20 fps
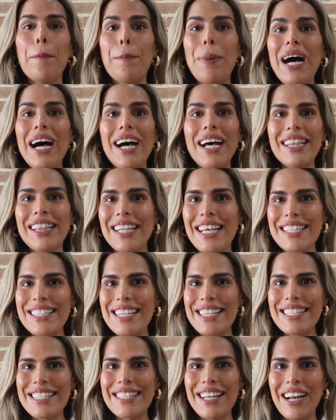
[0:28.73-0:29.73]
but let's
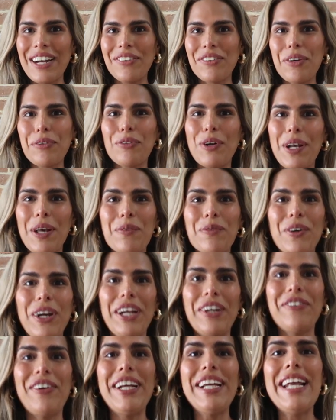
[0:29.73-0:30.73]
just start with what I'm
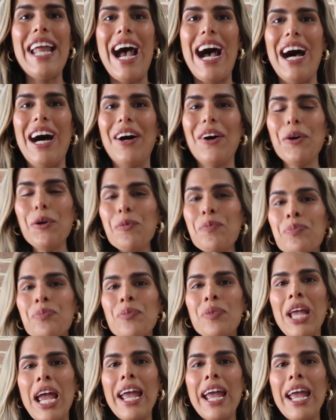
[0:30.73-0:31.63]
wearing right now.